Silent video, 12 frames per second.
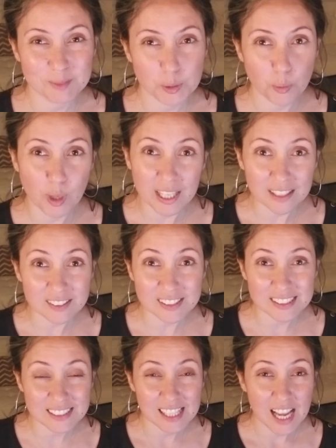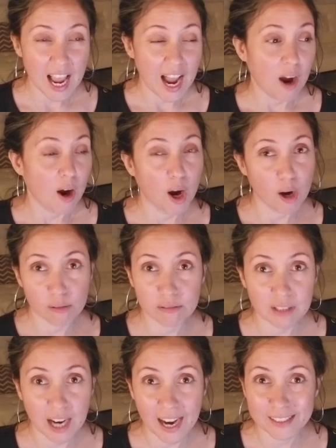What else?
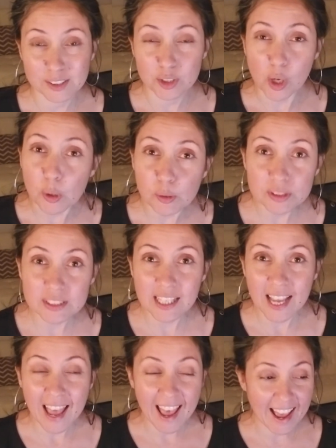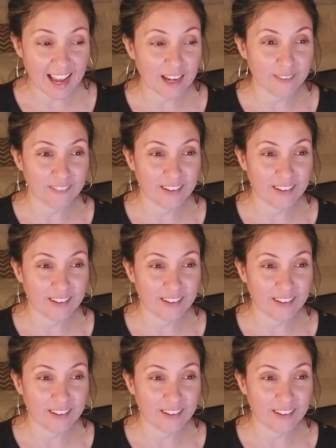Oh, I don't have